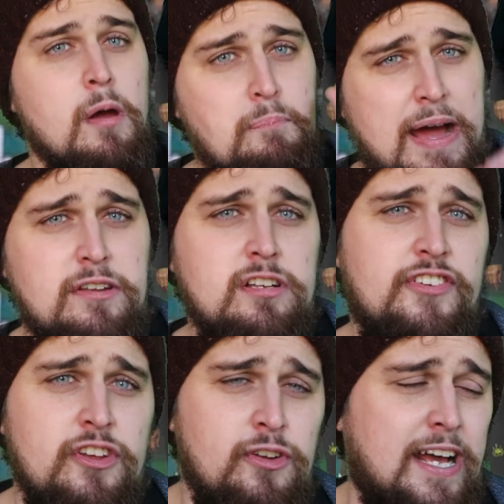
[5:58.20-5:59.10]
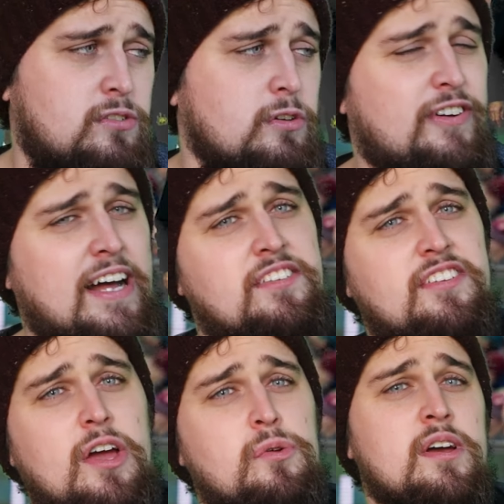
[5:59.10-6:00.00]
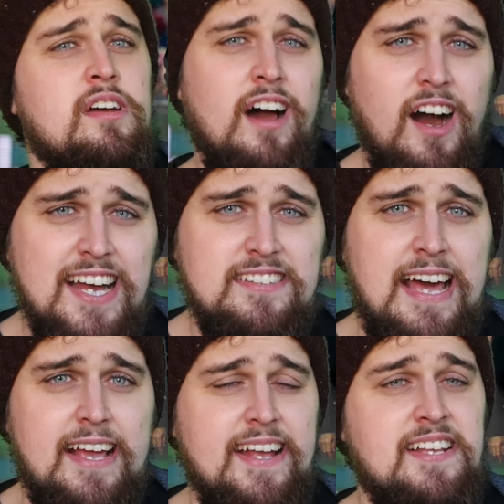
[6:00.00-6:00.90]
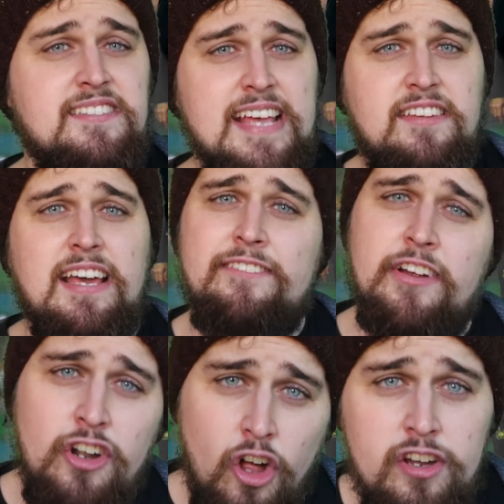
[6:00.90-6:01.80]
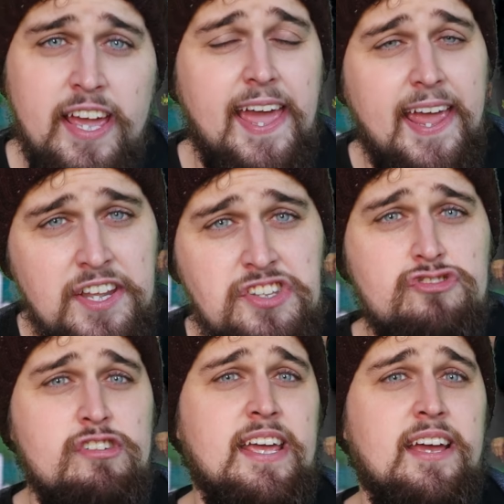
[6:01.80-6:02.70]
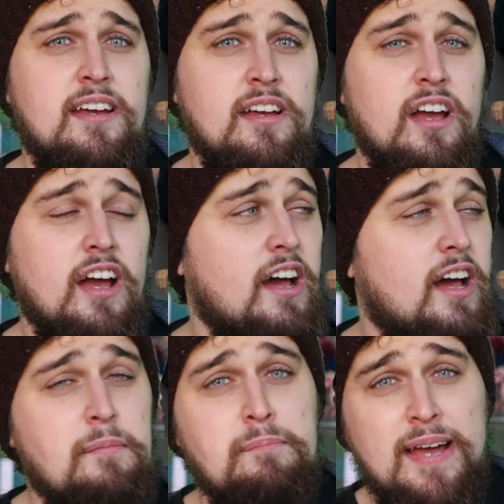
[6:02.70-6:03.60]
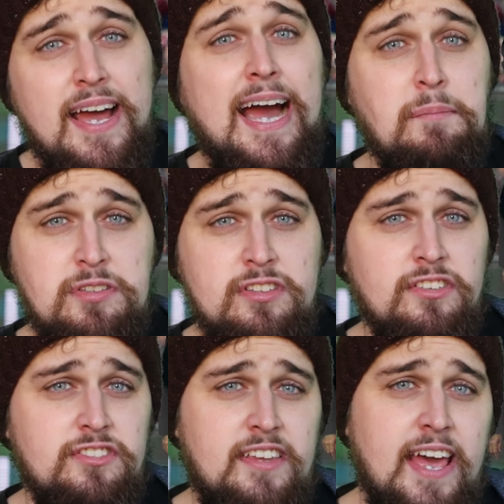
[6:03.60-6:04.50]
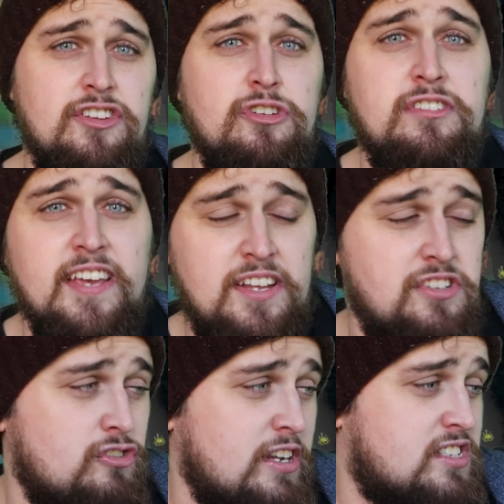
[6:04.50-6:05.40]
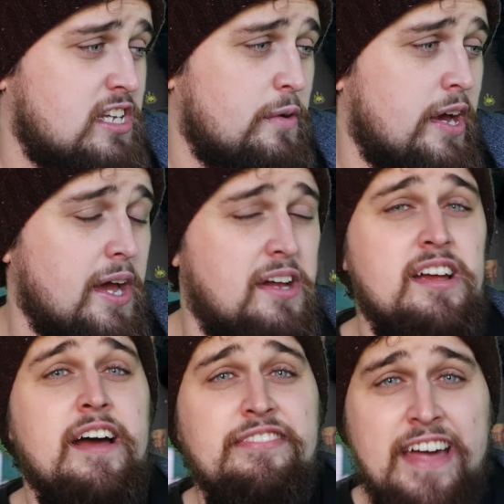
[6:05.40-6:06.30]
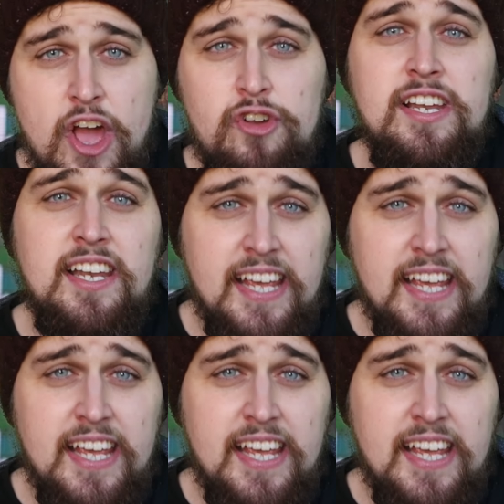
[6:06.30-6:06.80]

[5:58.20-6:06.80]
But bad news for you Newcastle fans though, Isaac is set to have a long injury absence, okay, due to injury. So that only